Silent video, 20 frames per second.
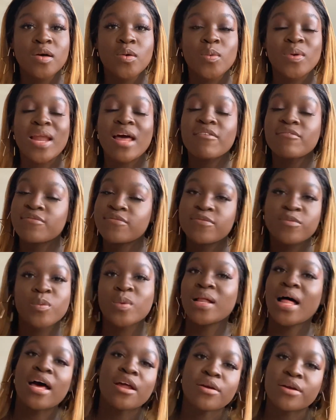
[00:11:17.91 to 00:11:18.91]
I
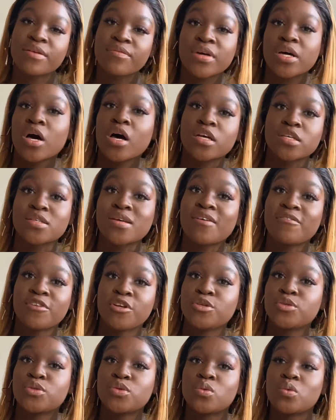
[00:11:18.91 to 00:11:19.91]
don't have a car, so I've
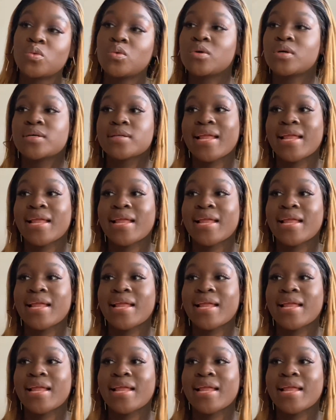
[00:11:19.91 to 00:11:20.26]
learned to walk.